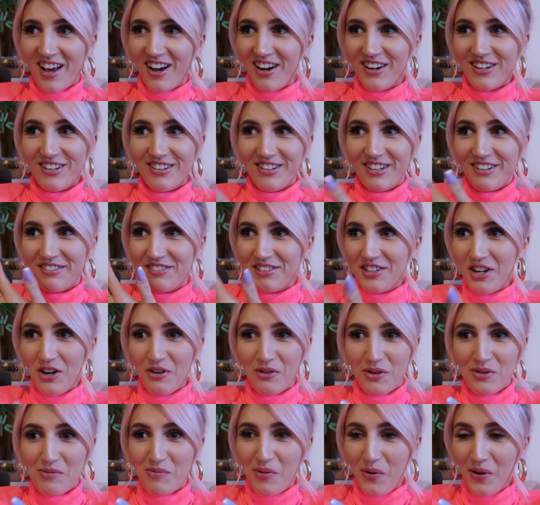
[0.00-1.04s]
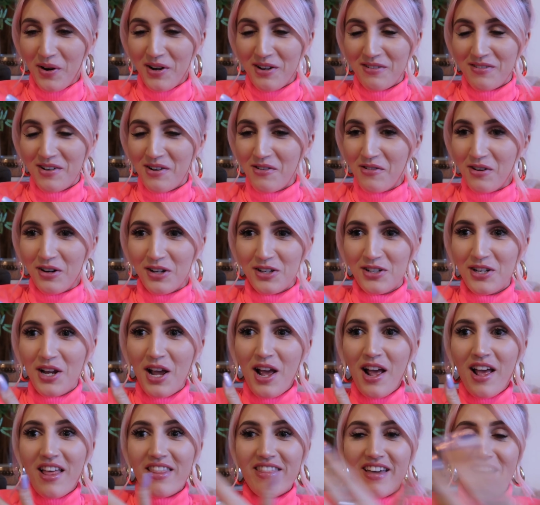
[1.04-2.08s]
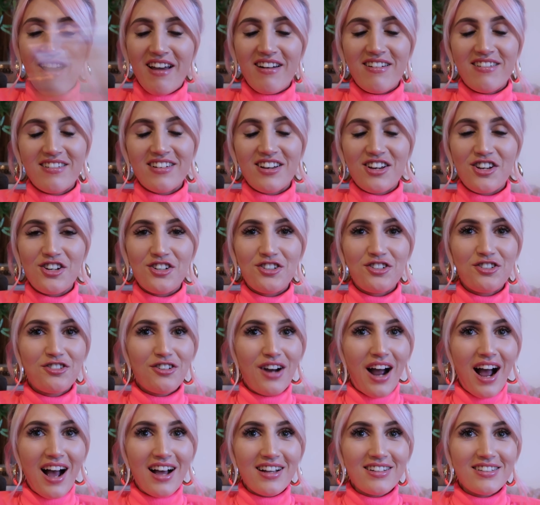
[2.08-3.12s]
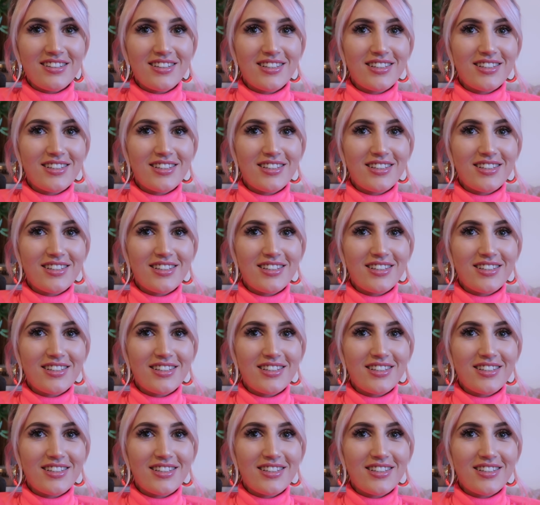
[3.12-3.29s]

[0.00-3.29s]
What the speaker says: I don't even know what the point of it was, then congrats.